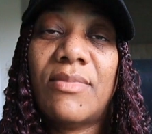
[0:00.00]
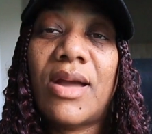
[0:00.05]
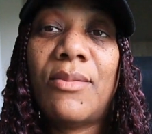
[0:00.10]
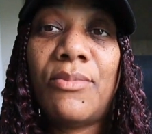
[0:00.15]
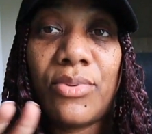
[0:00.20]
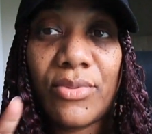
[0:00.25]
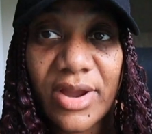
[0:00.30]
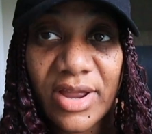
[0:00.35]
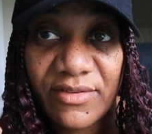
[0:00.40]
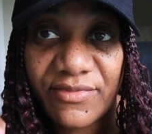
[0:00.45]
my
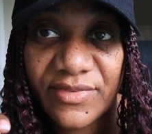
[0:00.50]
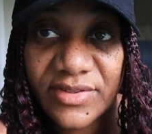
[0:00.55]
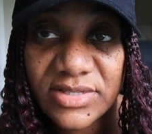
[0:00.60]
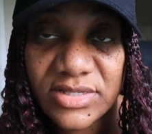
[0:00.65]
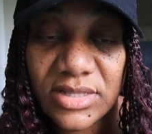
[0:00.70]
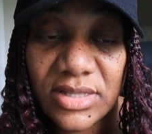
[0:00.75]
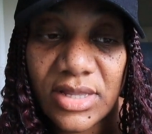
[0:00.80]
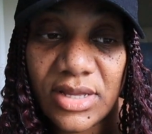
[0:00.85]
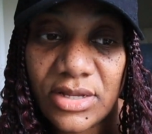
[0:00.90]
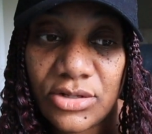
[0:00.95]

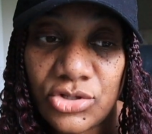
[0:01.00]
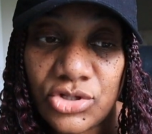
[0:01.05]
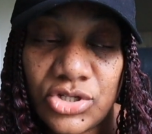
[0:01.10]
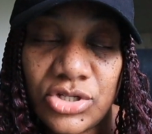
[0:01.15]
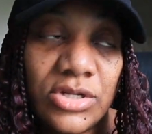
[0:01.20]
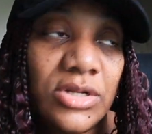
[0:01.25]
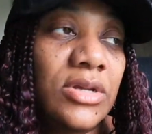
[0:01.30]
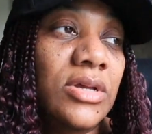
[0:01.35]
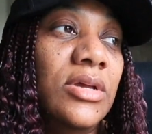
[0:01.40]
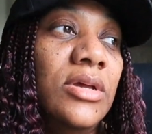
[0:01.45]
breakfast
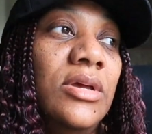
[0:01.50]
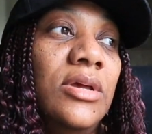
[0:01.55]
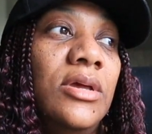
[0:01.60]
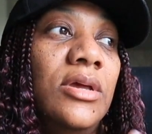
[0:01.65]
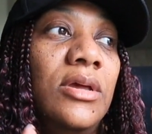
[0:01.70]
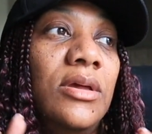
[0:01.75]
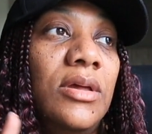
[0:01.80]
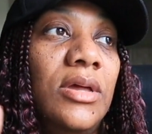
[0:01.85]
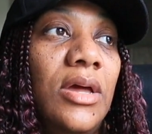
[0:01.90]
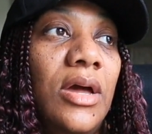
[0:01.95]
lunch,
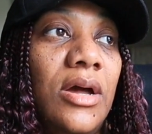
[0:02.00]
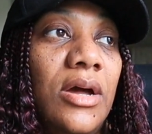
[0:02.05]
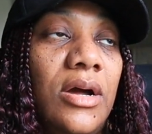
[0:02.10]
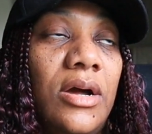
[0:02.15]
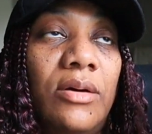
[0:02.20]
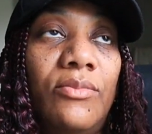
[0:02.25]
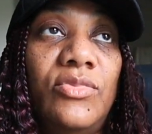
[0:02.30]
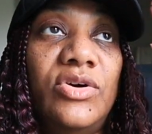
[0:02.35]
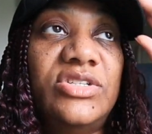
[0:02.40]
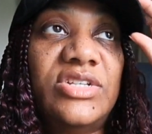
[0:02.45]

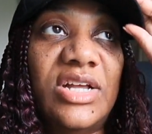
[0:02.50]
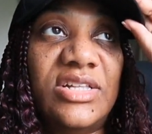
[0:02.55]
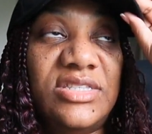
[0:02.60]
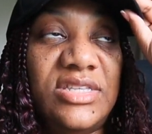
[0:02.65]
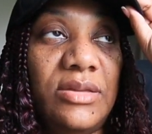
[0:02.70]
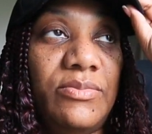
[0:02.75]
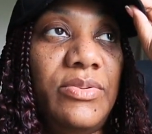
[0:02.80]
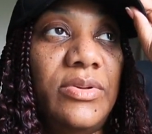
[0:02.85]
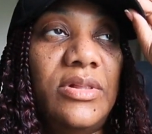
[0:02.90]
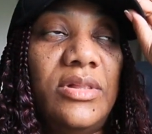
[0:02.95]
which I
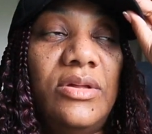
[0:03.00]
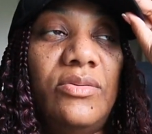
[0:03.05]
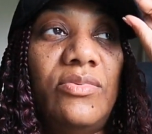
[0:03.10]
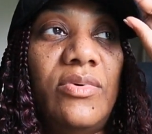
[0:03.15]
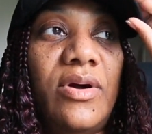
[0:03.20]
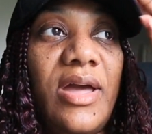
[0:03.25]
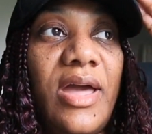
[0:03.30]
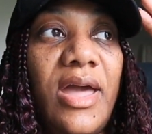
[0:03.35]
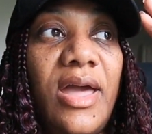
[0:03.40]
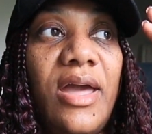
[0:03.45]
typically will
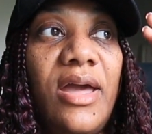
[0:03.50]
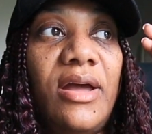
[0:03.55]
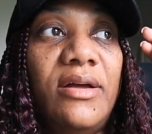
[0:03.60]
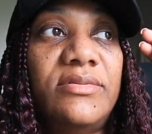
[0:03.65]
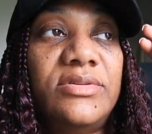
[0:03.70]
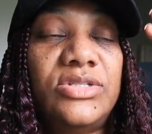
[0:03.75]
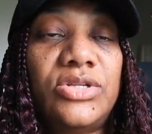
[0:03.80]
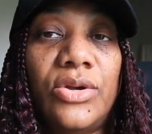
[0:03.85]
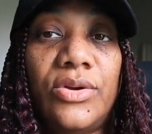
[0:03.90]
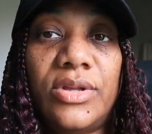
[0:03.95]

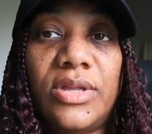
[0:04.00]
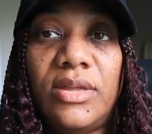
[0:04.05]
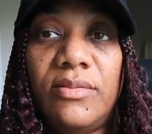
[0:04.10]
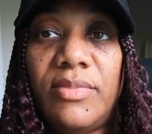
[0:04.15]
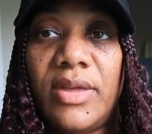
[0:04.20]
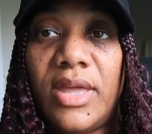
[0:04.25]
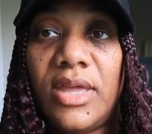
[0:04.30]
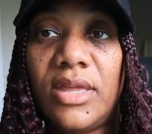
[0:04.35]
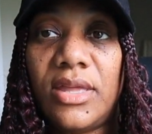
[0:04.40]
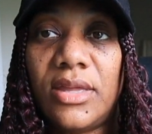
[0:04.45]
have turkey
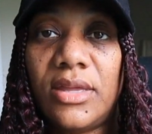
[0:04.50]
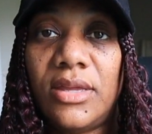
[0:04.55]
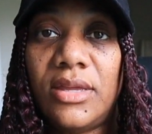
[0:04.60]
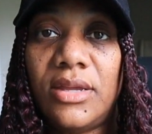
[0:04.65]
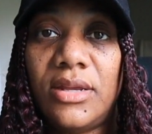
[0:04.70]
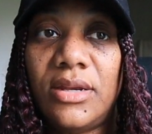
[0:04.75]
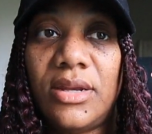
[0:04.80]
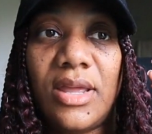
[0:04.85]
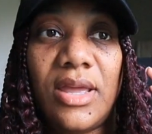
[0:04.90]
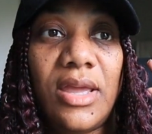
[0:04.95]

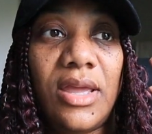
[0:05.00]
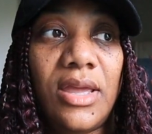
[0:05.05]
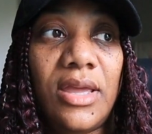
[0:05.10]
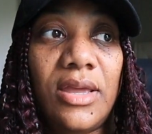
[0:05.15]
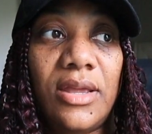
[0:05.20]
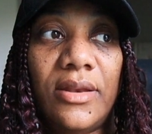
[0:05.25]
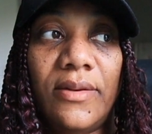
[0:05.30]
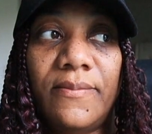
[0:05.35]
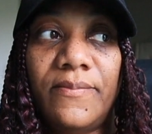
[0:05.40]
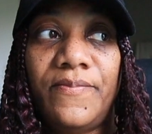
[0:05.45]
bacon
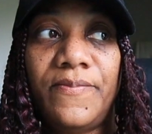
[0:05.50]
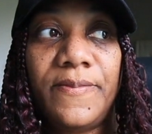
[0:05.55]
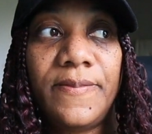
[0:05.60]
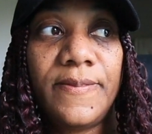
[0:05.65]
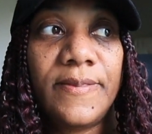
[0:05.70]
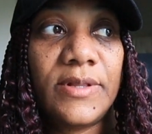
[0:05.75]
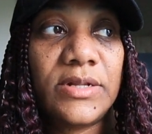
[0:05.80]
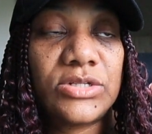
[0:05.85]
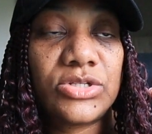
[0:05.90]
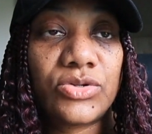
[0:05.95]
and
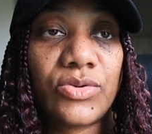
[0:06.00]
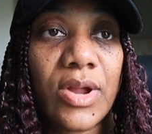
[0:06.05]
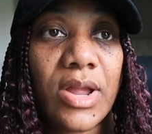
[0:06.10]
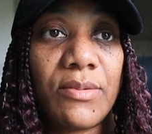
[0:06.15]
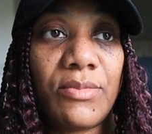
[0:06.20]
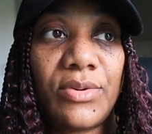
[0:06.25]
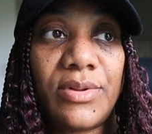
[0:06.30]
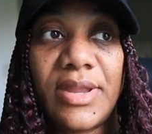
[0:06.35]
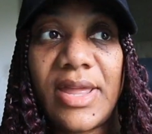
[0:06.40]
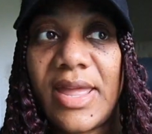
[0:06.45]

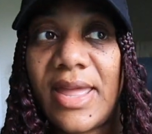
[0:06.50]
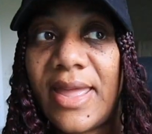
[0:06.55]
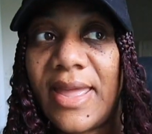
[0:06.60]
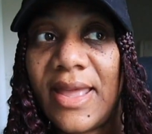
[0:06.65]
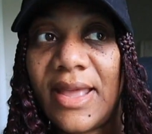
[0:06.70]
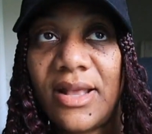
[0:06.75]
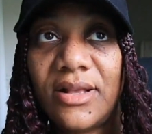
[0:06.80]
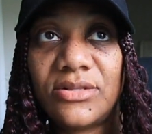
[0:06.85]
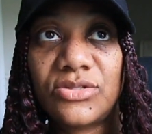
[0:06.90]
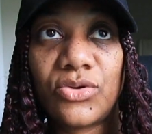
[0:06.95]
scrambled
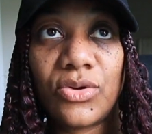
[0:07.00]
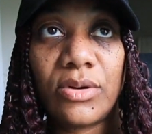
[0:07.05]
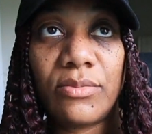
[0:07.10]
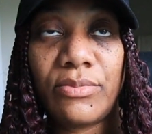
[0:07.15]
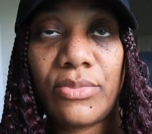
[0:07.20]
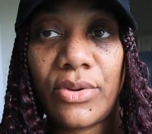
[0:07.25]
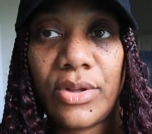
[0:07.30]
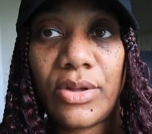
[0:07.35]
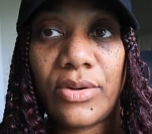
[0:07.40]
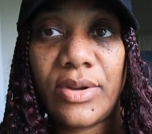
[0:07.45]
eggs or a
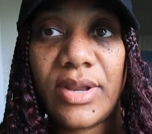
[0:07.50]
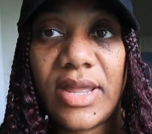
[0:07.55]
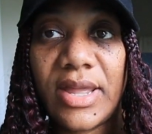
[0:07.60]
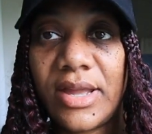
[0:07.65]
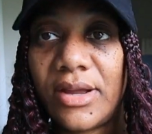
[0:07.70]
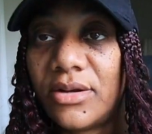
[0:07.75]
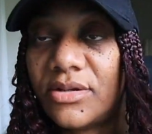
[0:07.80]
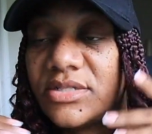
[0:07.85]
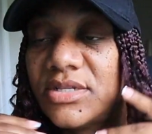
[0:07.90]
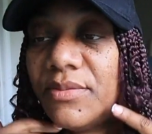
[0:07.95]
boiled
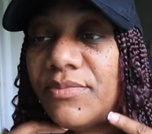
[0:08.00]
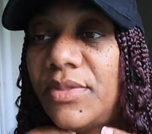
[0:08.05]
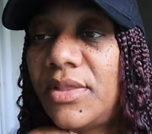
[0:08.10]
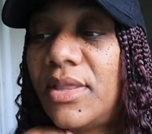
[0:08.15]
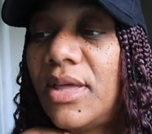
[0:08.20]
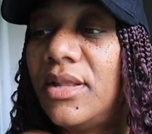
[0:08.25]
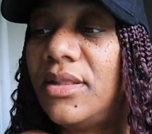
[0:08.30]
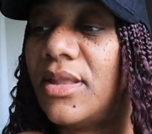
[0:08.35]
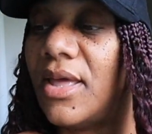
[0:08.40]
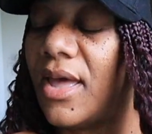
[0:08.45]
egg or something
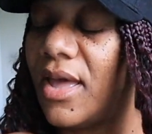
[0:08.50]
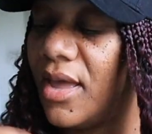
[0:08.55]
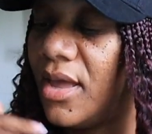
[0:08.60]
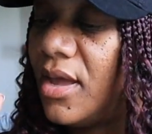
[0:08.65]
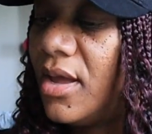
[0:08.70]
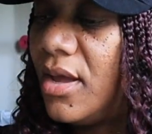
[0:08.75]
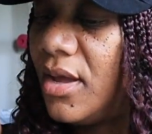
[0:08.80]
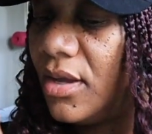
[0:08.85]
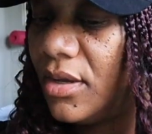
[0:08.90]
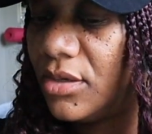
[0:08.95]
like that.
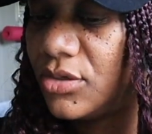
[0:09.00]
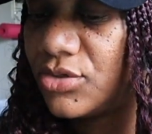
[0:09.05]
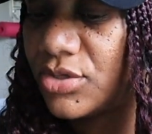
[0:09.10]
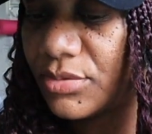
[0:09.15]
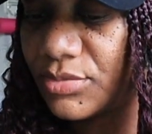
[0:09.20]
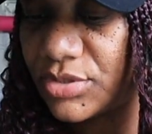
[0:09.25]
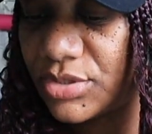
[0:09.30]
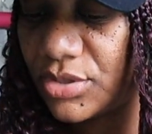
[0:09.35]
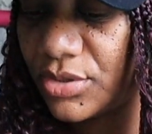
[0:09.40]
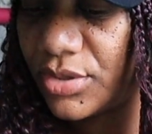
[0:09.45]
So
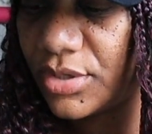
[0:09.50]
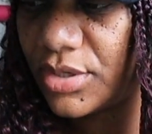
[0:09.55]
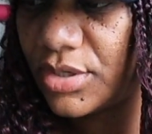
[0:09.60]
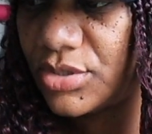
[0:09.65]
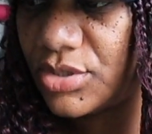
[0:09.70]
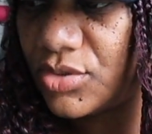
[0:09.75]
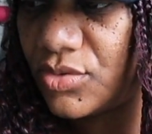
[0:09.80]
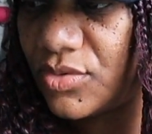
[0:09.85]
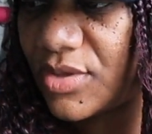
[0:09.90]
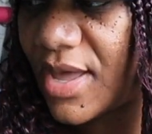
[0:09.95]
I'm still going to
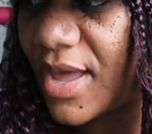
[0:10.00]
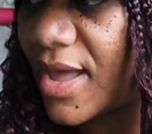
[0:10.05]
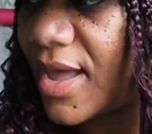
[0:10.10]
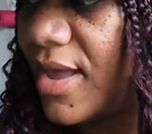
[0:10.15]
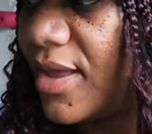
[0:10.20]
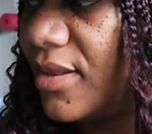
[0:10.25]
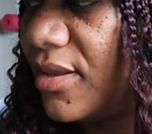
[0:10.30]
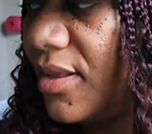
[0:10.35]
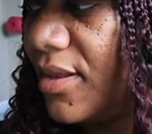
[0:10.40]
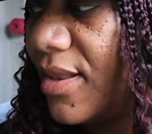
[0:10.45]
do that.
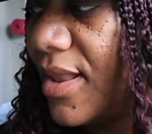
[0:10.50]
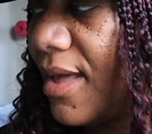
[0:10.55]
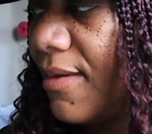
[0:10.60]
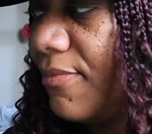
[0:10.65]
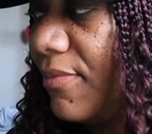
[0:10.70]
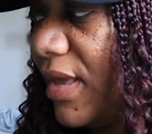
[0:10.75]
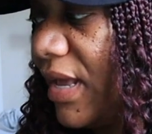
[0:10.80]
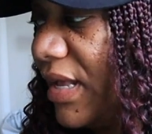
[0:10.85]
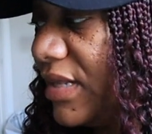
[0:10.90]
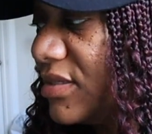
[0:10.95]
And then that
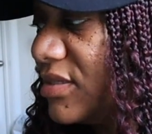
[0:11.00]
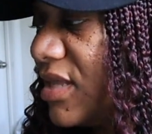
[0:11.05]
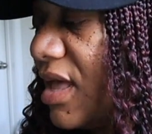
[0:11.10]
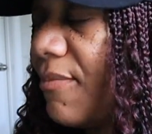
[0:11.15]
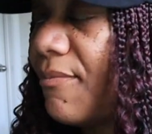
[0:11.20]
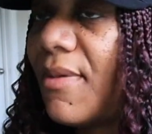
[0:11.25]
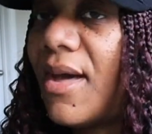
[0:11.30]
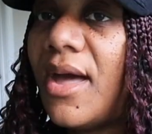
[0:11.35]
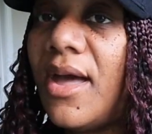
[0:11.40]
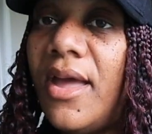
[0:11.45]
means that
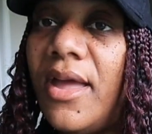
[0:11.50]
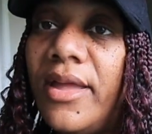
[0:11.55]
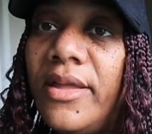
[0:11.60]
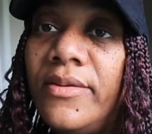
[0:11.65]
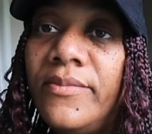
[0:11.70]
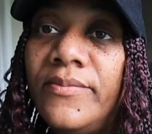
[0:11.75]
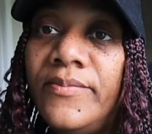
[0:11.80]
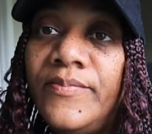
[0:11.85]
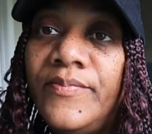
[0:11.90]
my